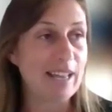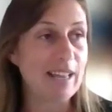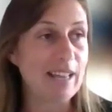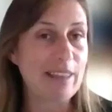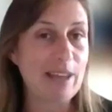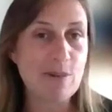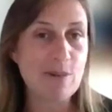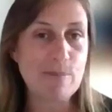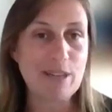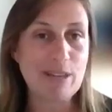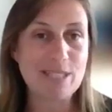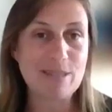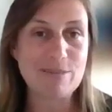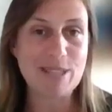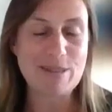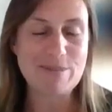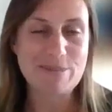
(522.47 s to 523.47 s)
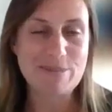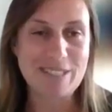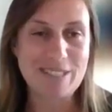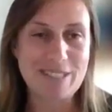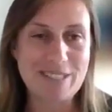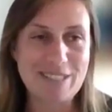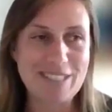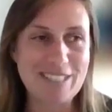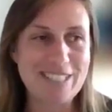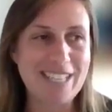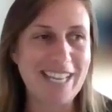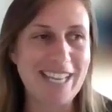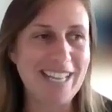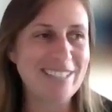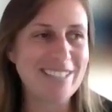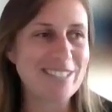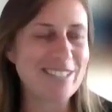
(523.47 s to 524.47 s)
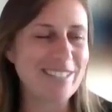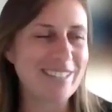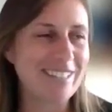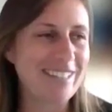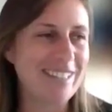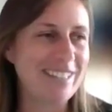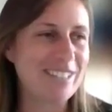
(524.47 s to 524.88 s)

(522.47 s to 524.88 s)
they almost sometimes, the teens and